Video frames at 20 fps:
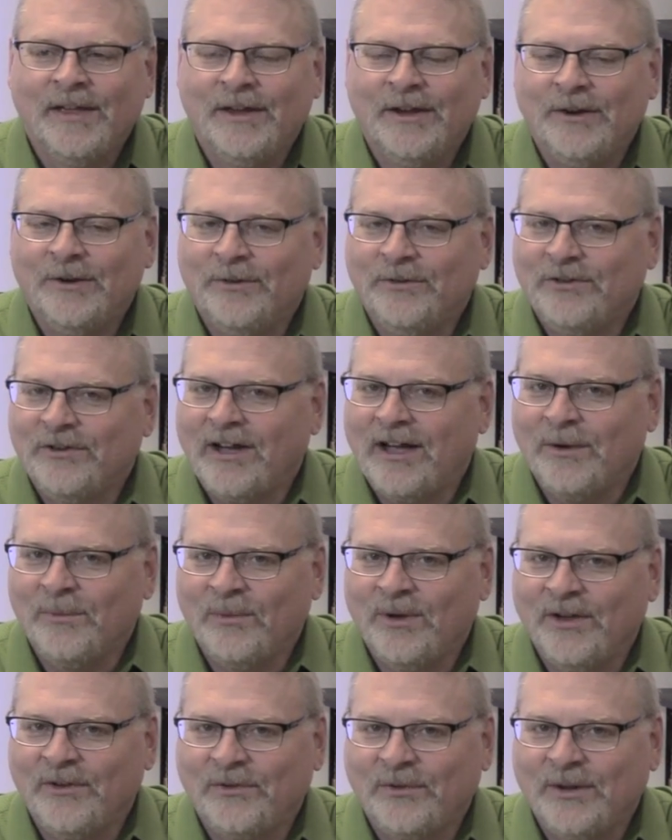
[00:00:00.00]
You know, John
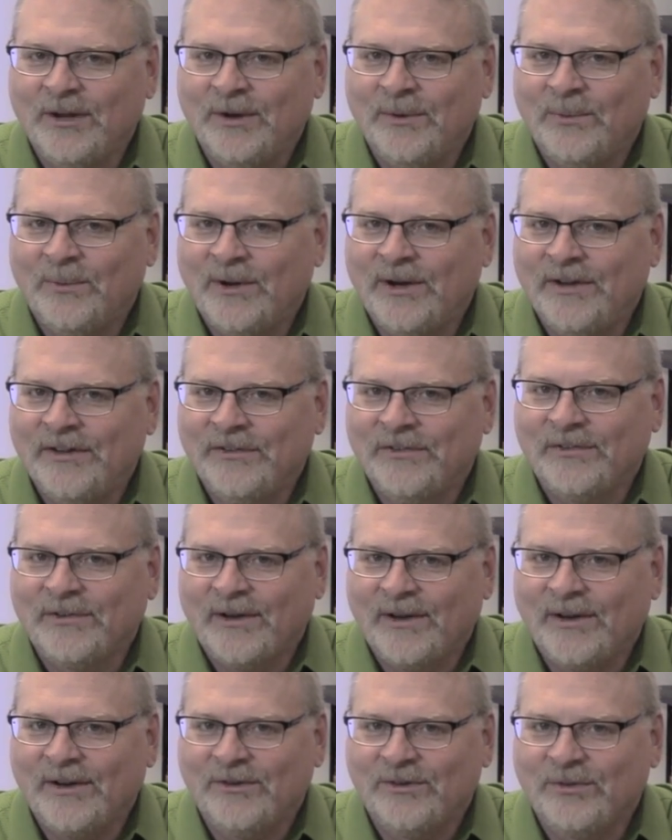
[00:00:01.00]
Wesley was
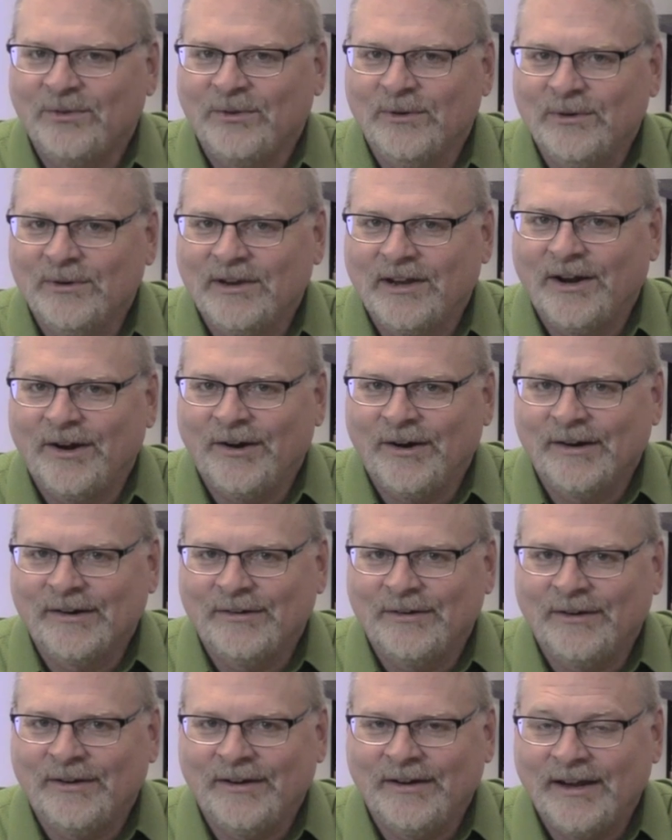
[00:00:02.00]
a true
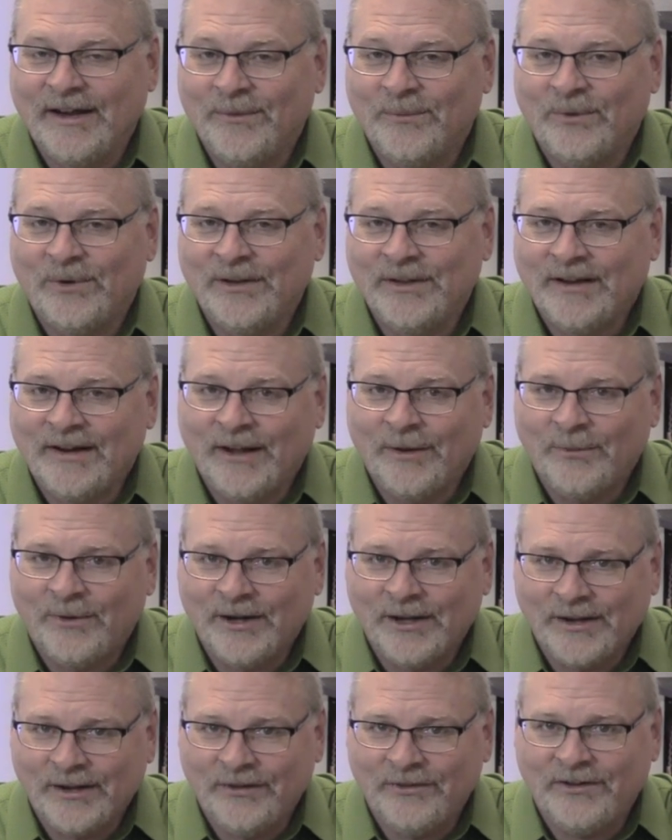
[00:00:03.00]
character and one that I
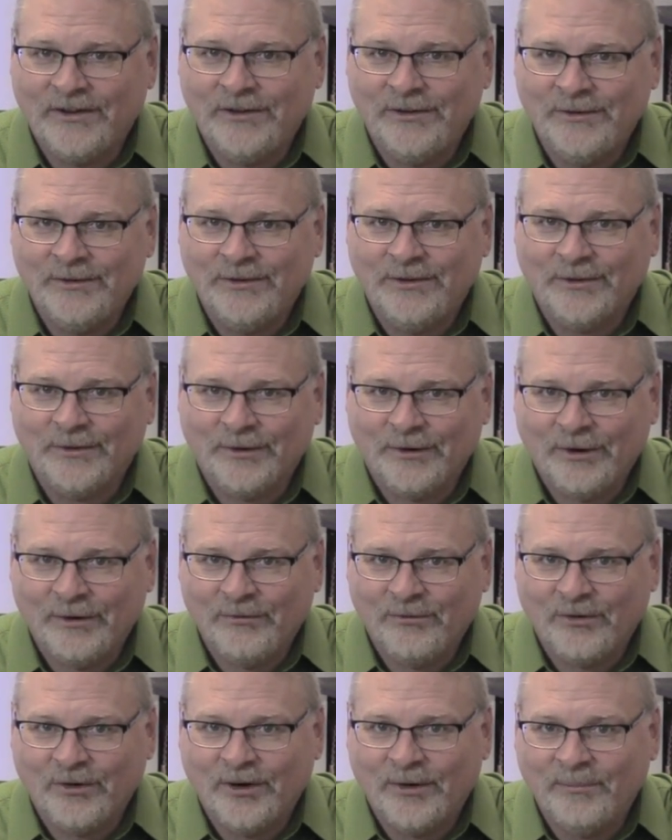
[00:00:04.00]
want to continue to
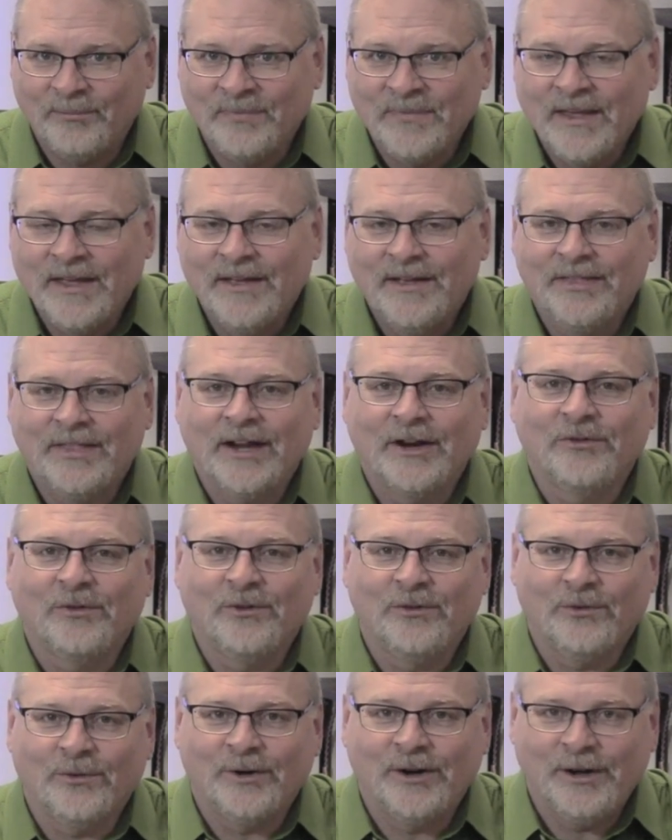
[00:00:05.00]
learn from. Thanks
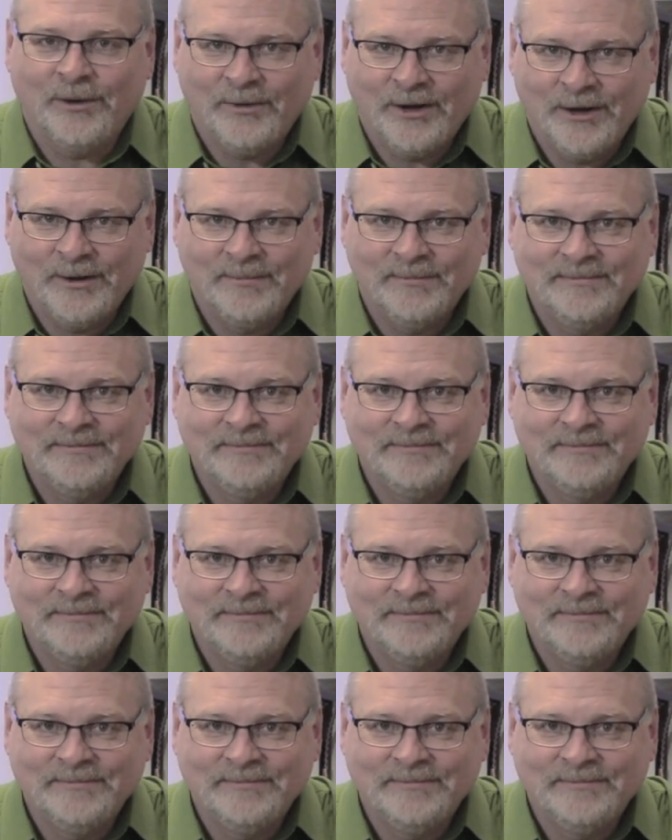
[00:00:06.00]
for joining me.